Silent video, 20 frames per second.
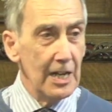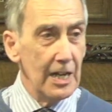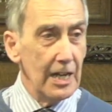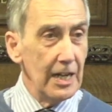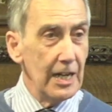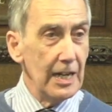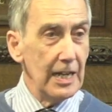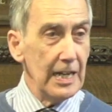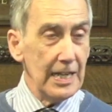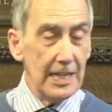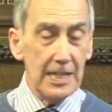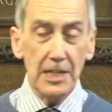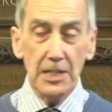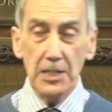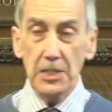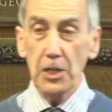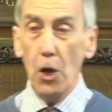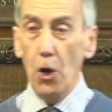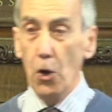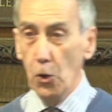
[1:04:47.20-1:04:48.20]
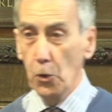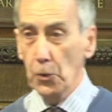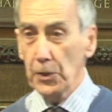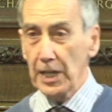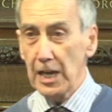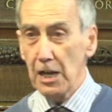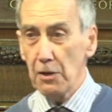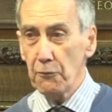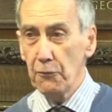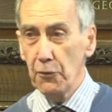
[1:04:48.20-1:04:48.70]
uh, is holding
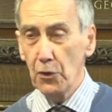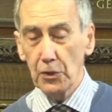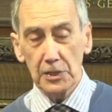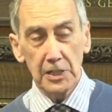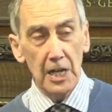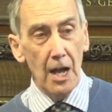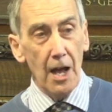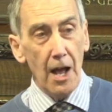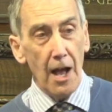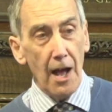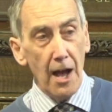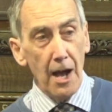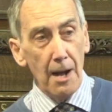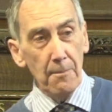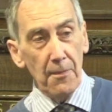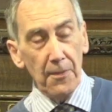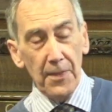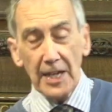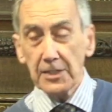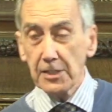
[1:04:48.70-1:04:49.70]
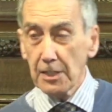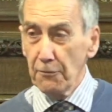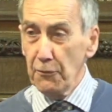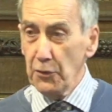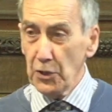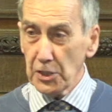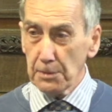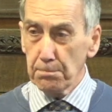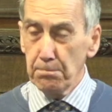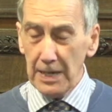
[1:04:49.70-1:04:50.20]
out for us. Um, that's the
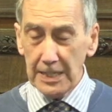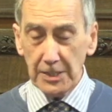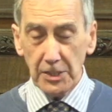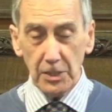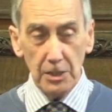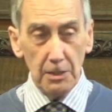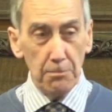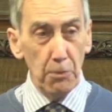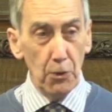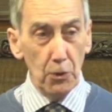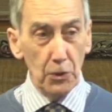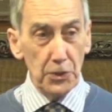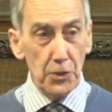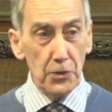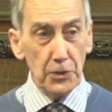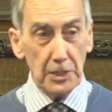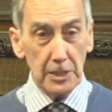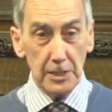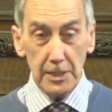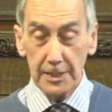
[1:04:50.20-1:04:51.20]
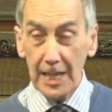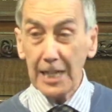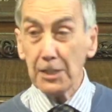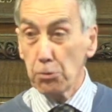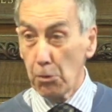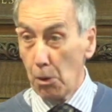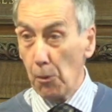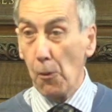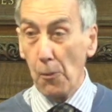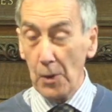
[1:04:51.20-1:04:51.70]
first picture that Paul uses. That's
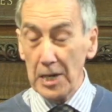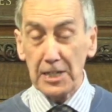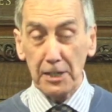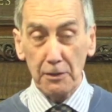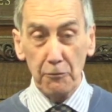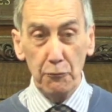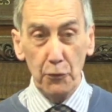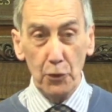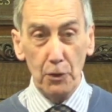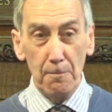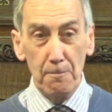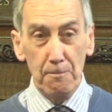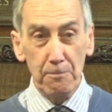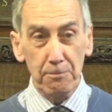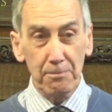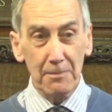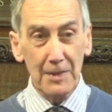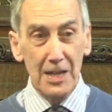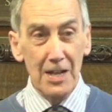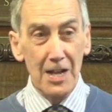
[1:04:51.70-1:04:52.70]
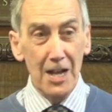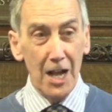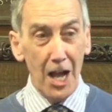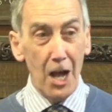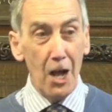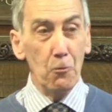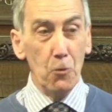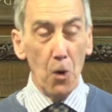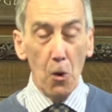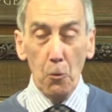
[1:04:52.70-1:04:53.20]
what we're waiting for.
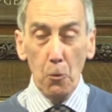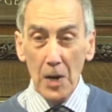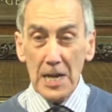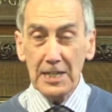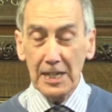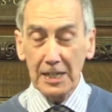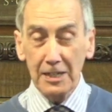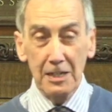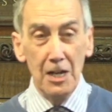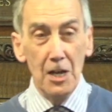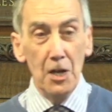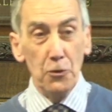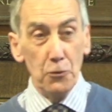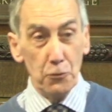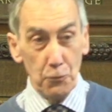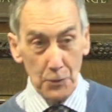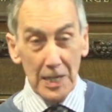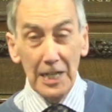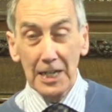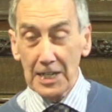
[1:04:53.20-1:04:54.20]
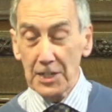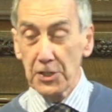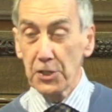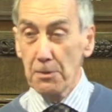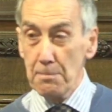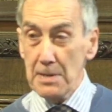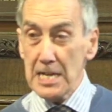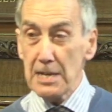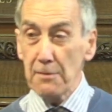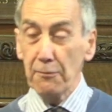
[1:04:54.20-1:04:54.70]
Uh, we're waiting really to
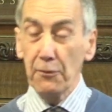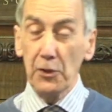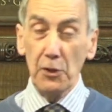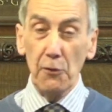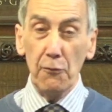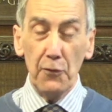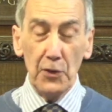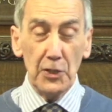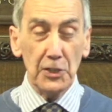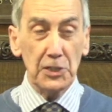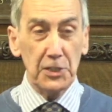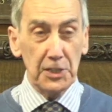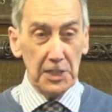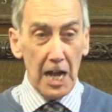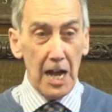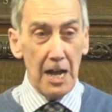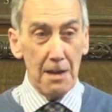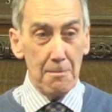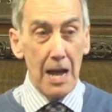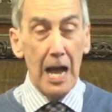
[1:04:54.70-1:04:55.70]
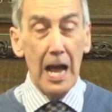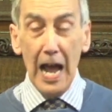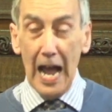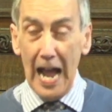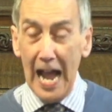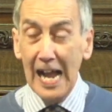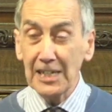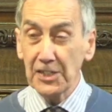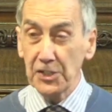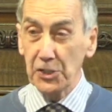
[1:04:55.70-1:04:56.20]
be, for the first time,
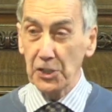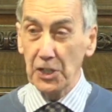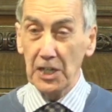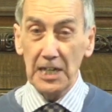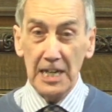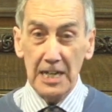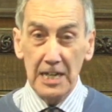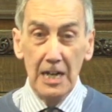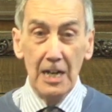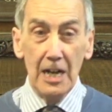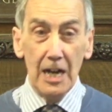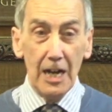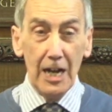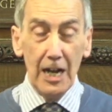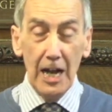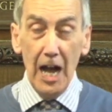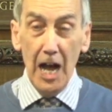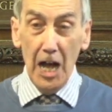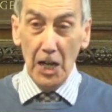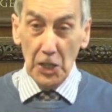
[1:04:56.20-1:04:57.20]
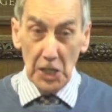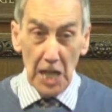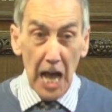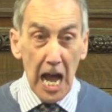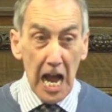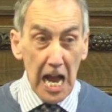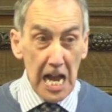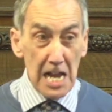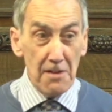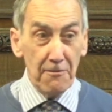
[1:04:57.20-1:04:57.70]
actually uh,
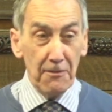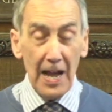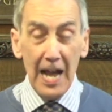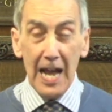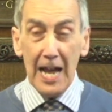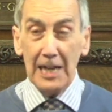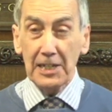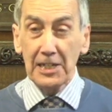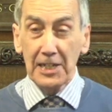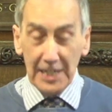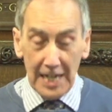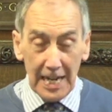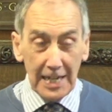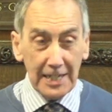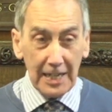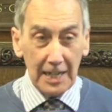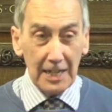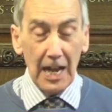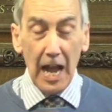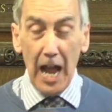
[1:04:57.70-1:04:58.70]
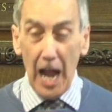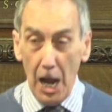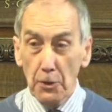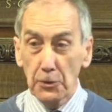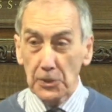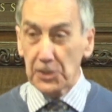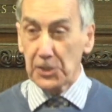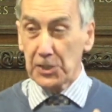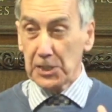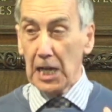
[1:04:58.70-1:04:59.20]
alive and kicking
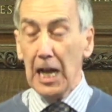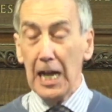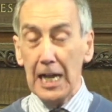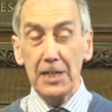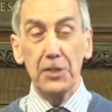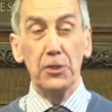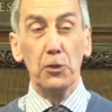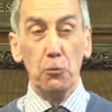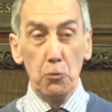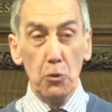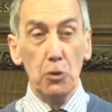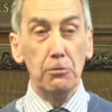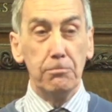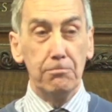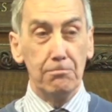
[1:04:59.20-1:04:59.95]
outside the womb